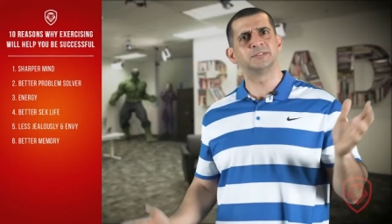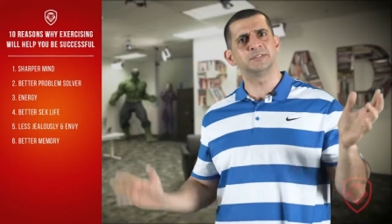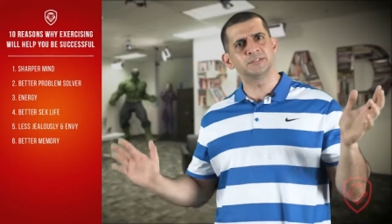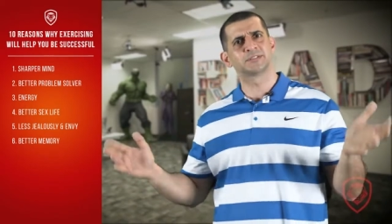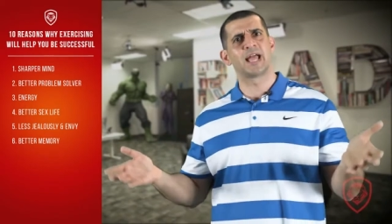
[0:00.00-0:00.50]

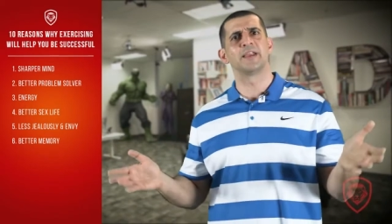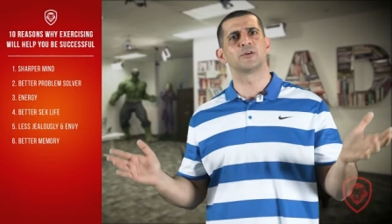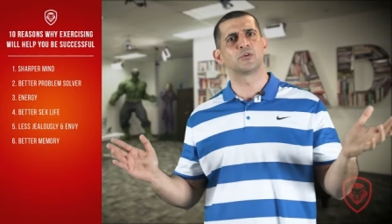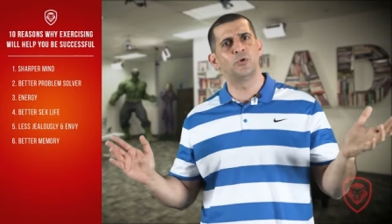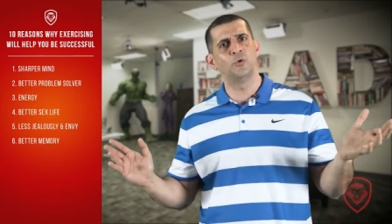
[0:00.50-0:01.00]
This is kind
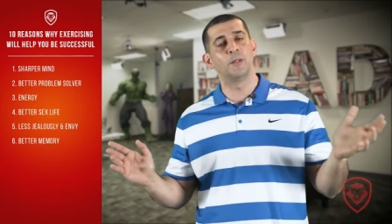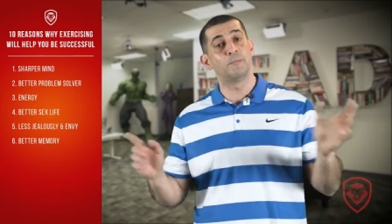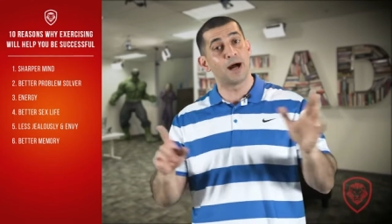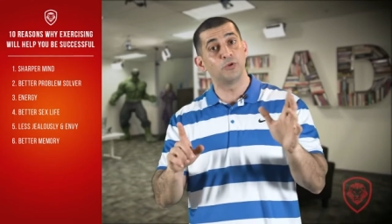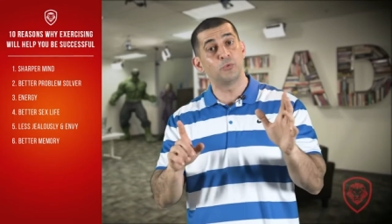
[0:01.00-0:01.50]
of cool.
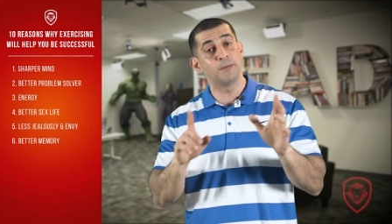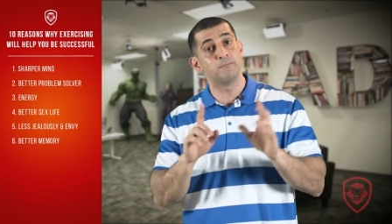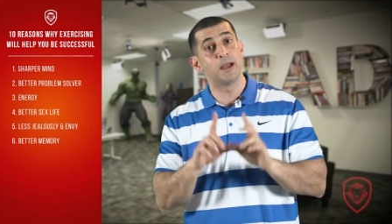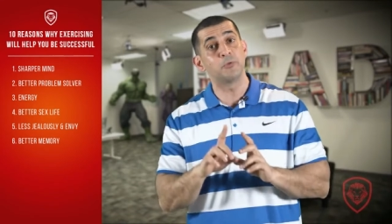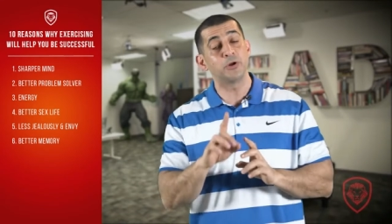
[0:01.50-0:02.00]
And by the way,
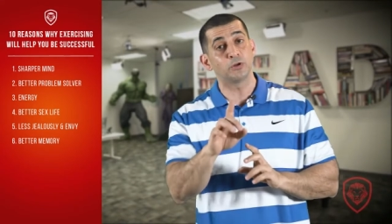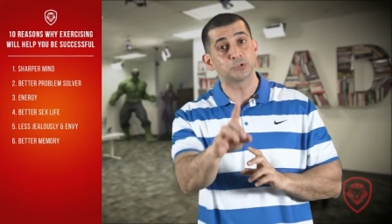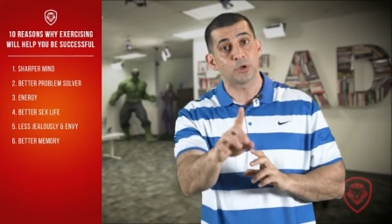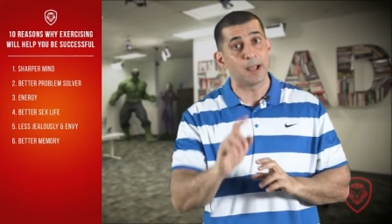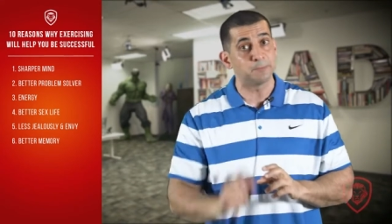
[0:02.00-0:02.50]
memory
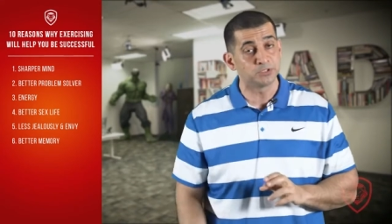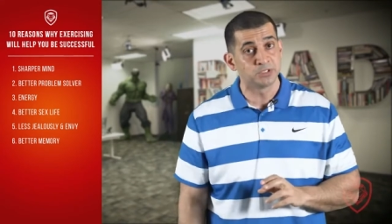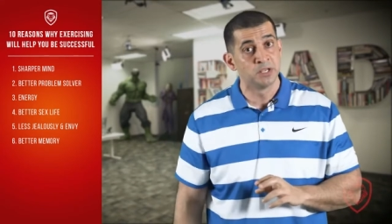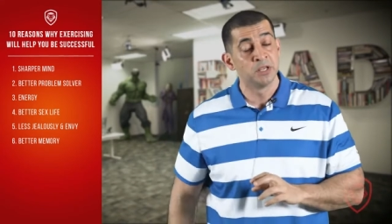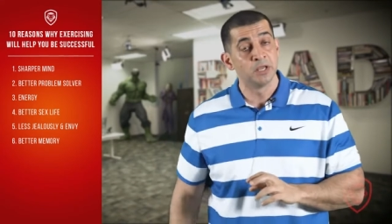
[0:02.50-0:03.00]
also happens.